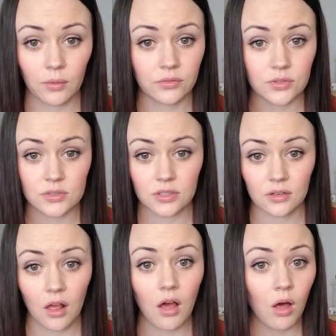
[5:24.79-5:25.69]
We've used
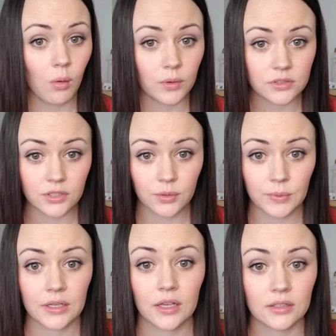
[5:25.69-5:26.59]
it all winter
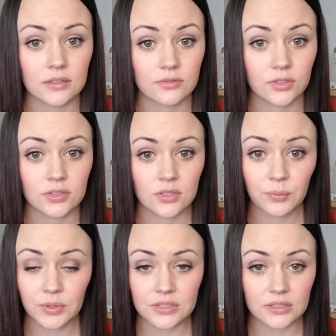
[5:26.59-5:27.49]
because for some
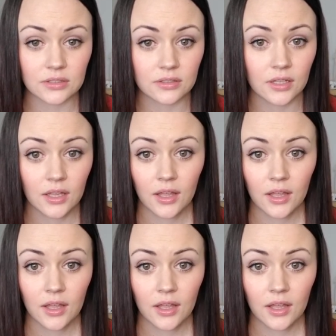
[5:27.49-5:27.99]
reason